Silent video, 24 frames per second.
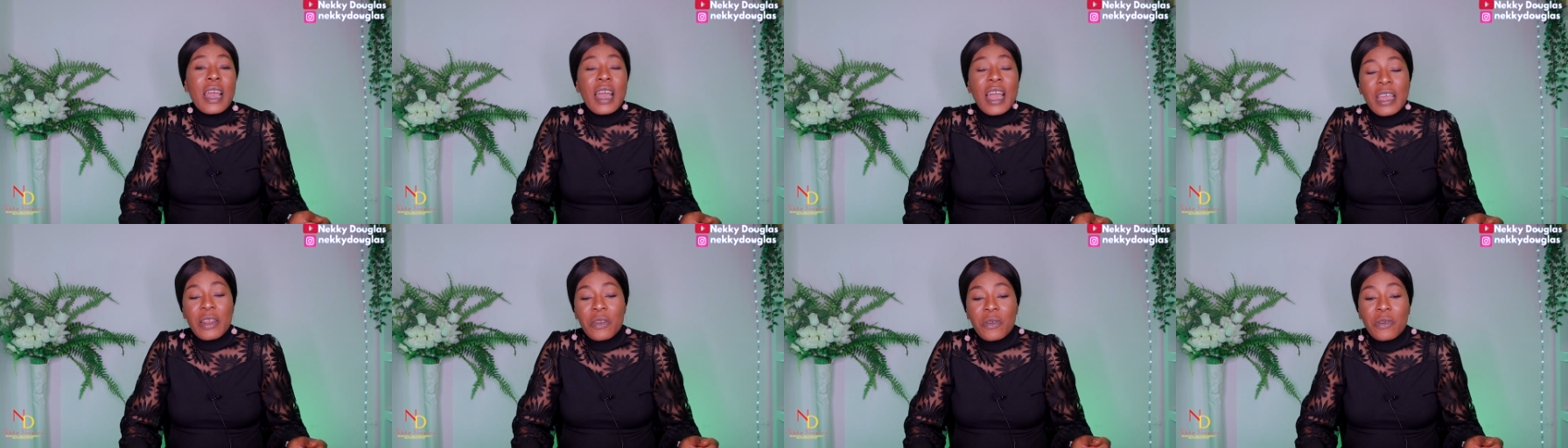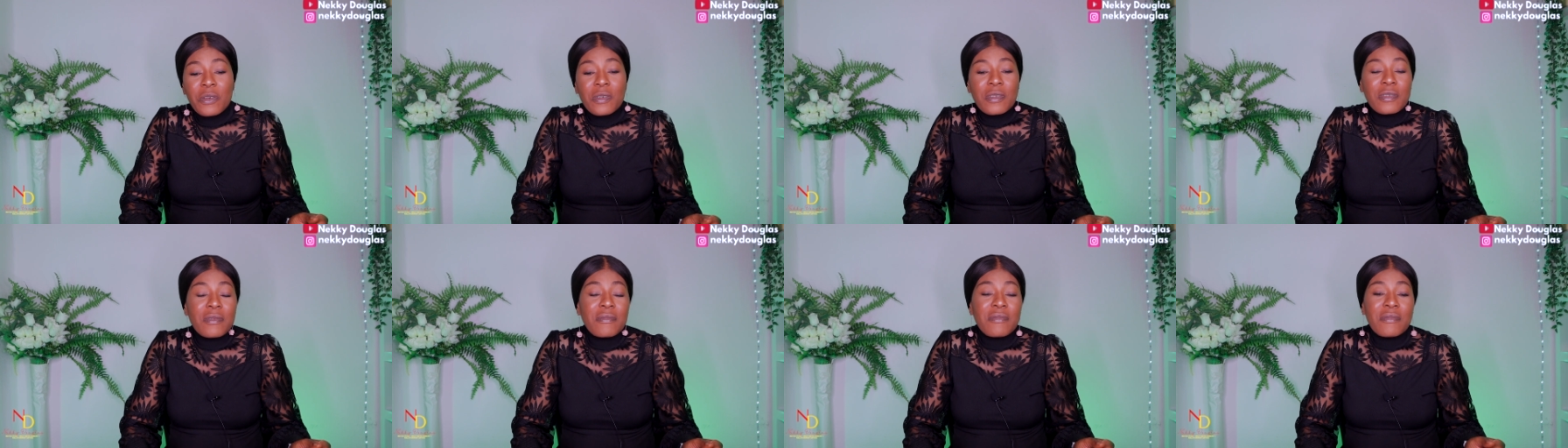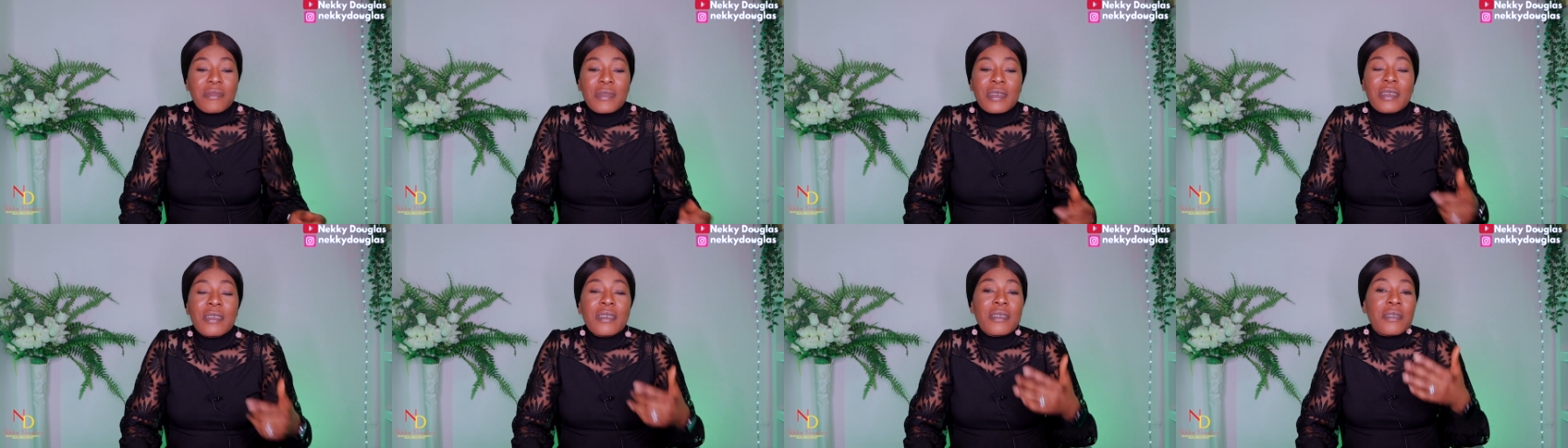I know
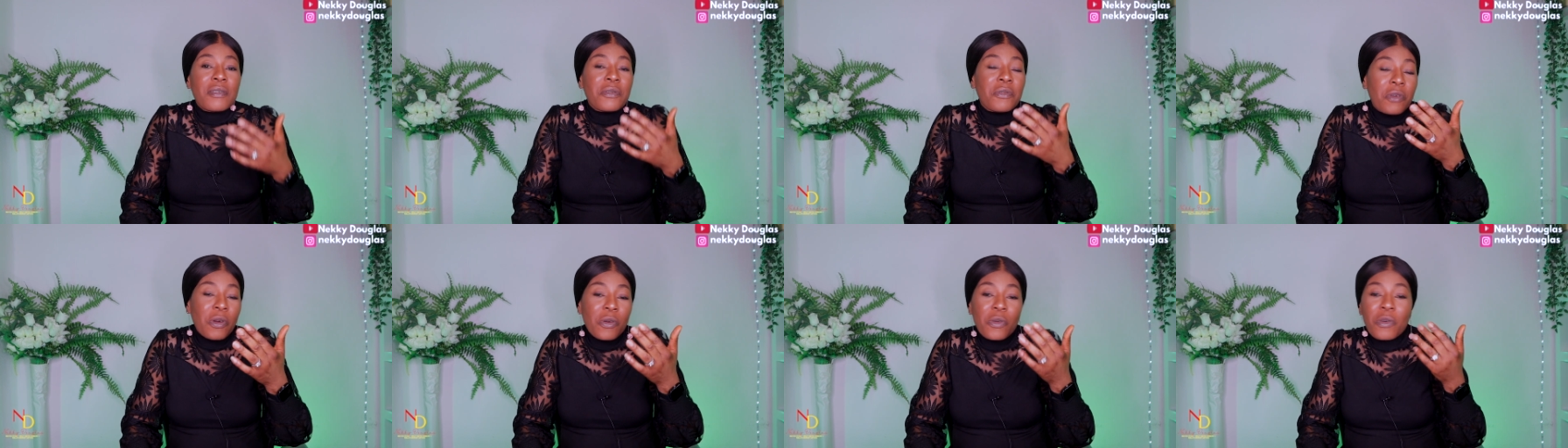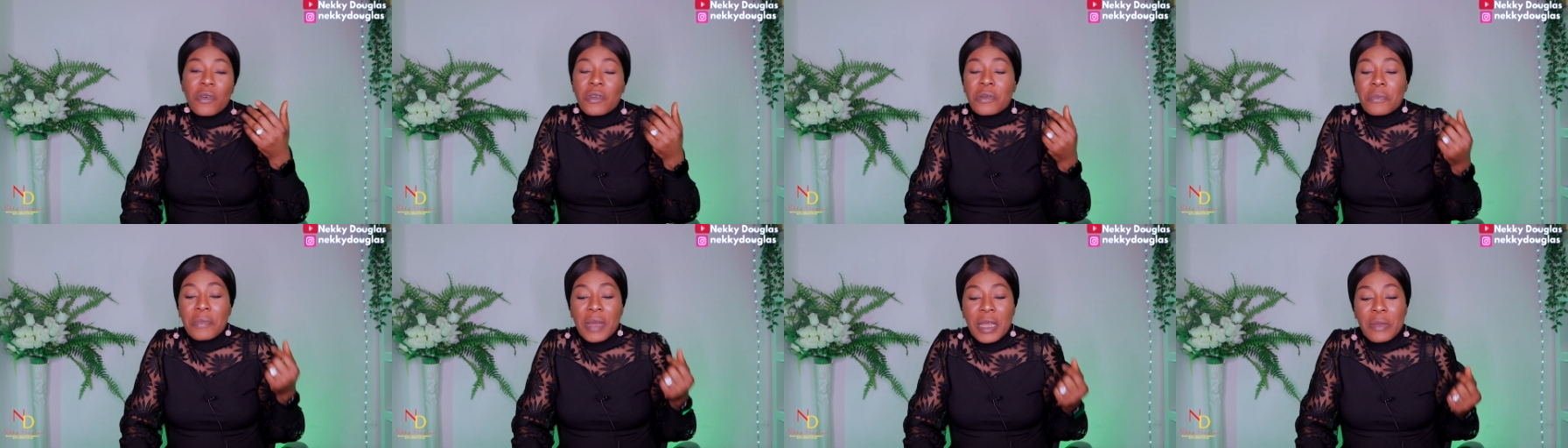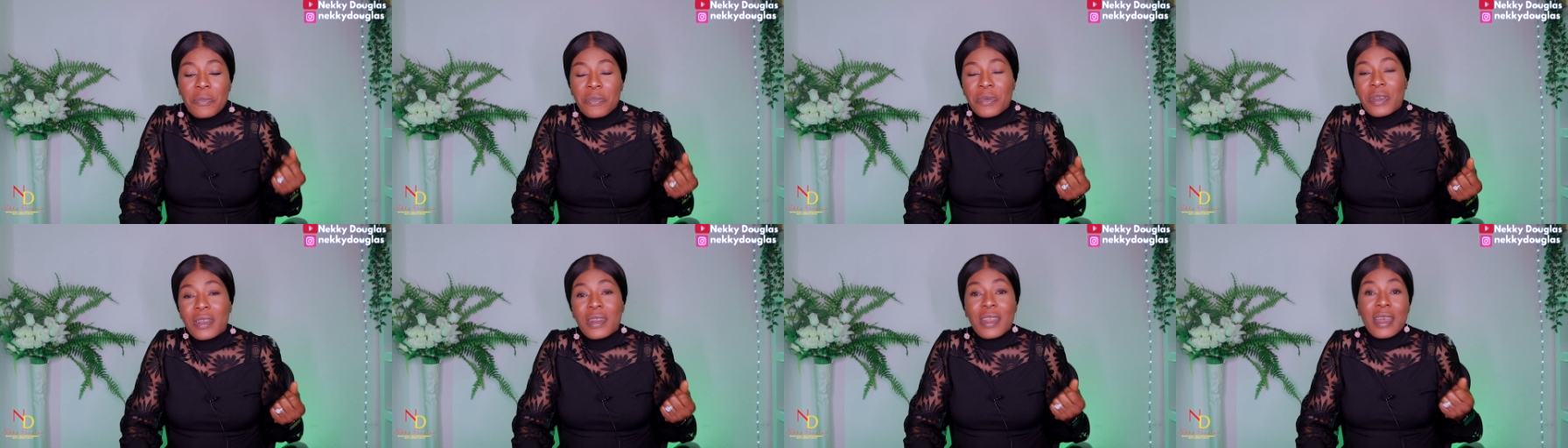your own
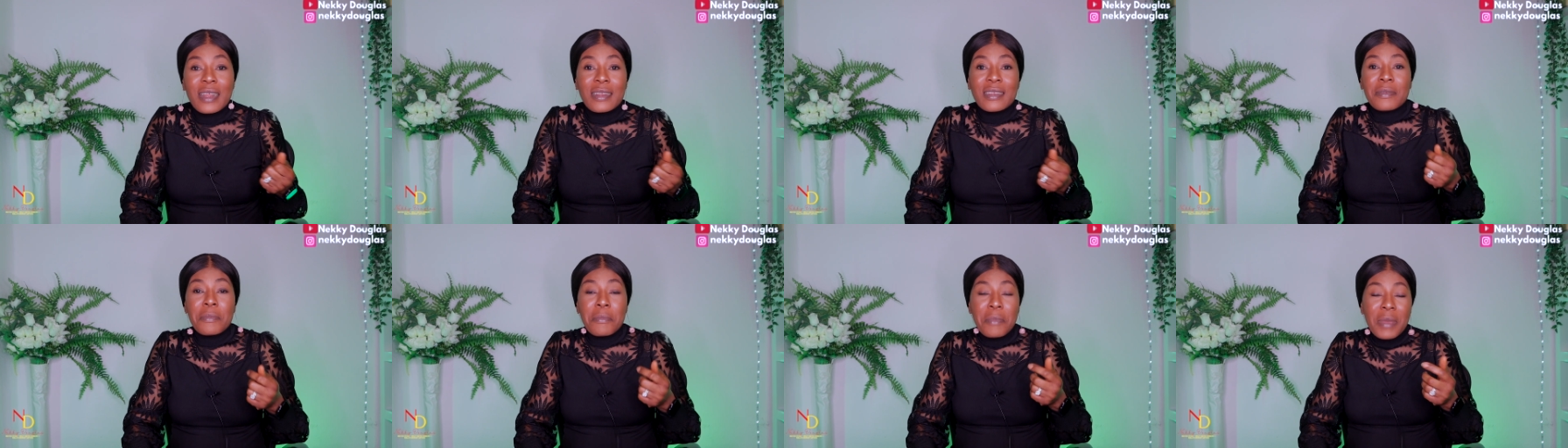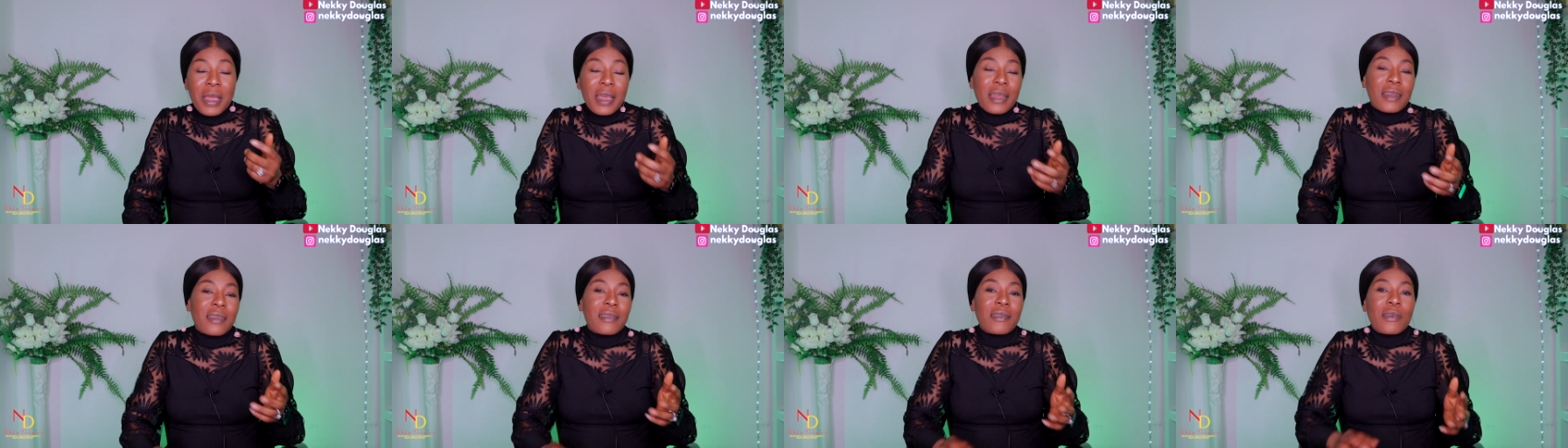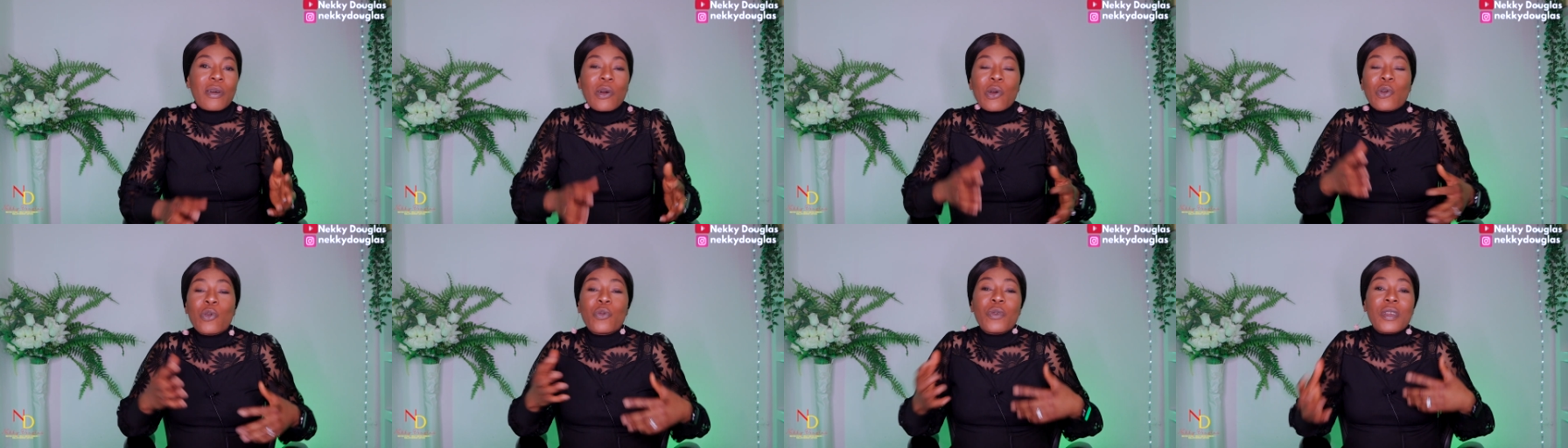might be that men
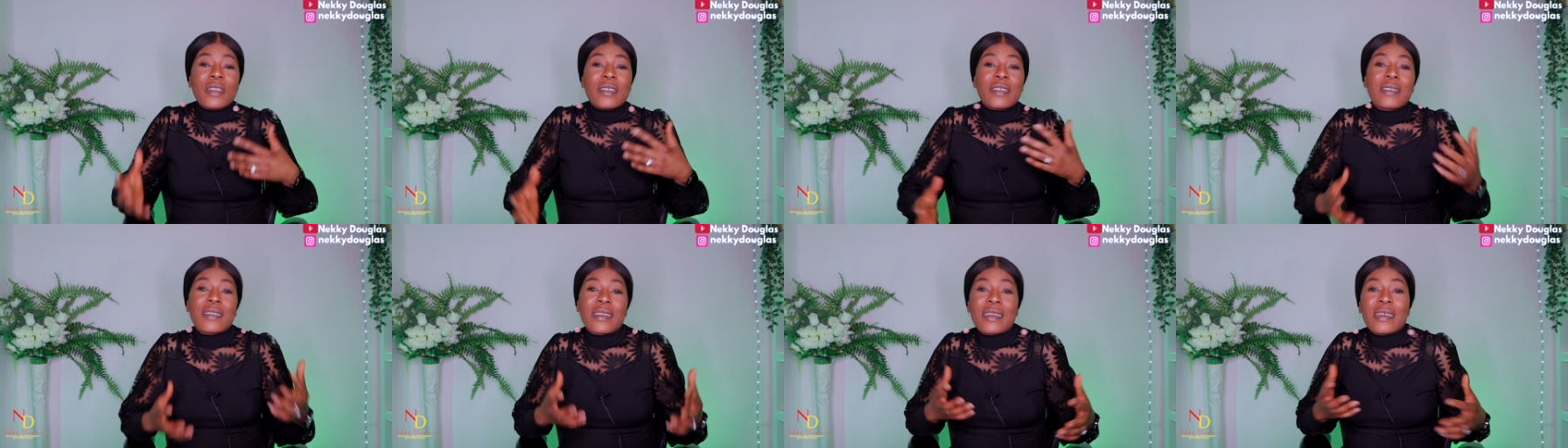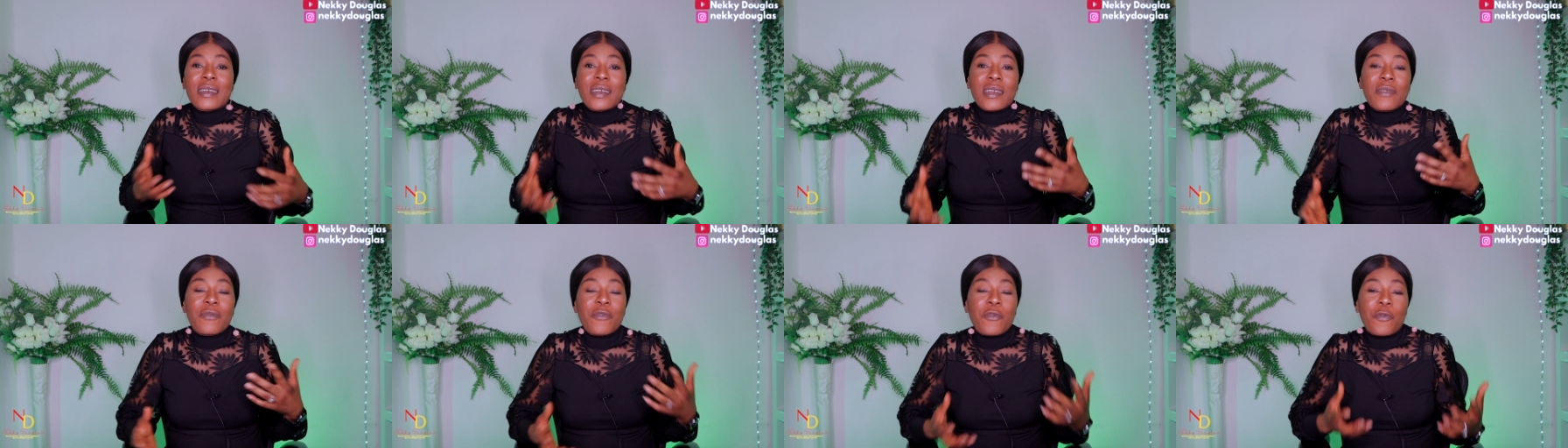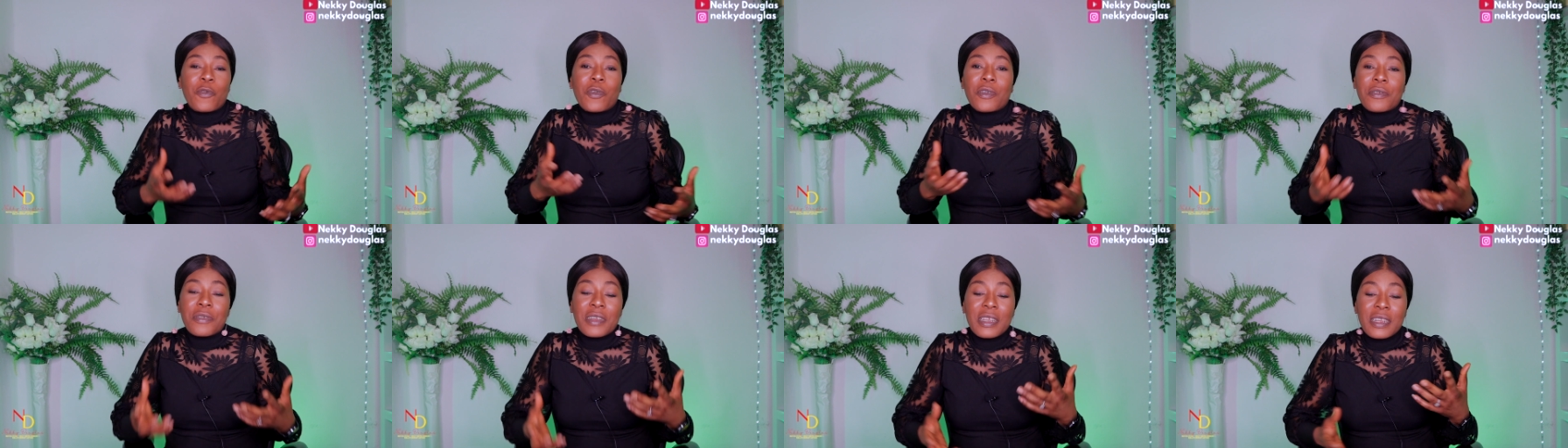always crave
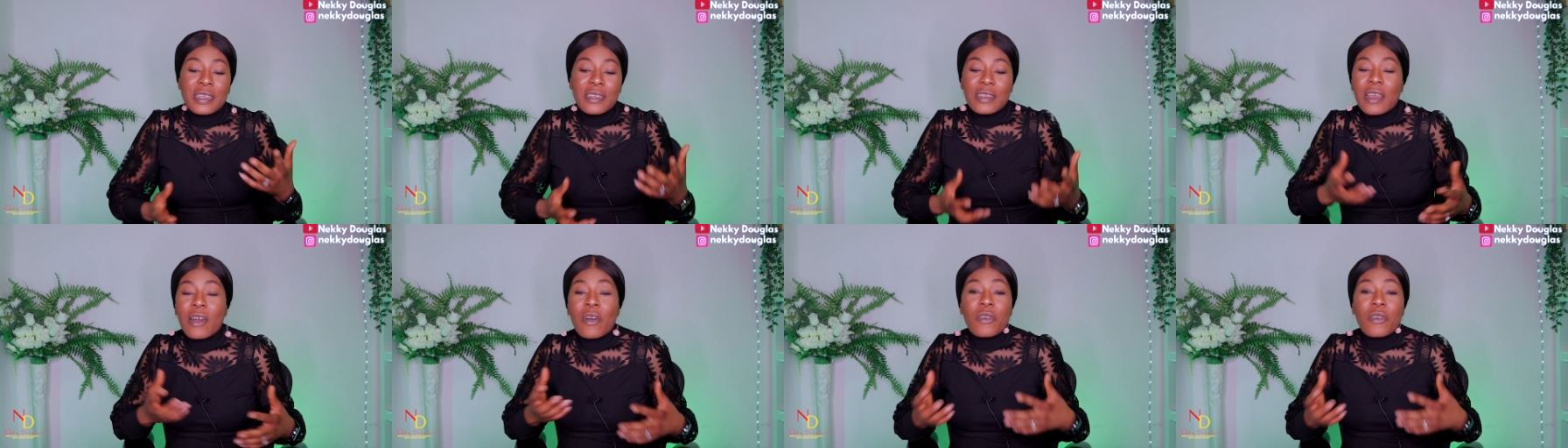for it